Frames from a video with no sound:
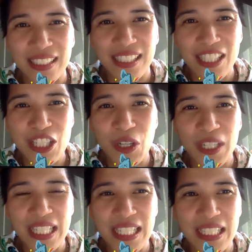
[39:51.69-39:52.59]
the
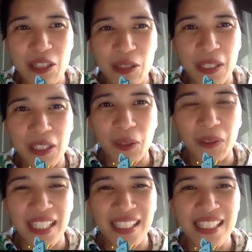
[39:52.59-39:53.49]
story needs to be told,
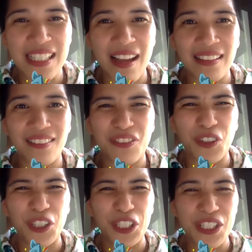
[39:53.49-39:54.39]
and it's not
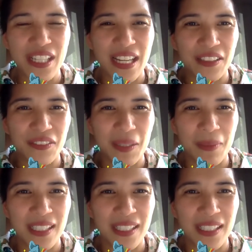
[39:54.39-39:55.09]
for yourself, diba?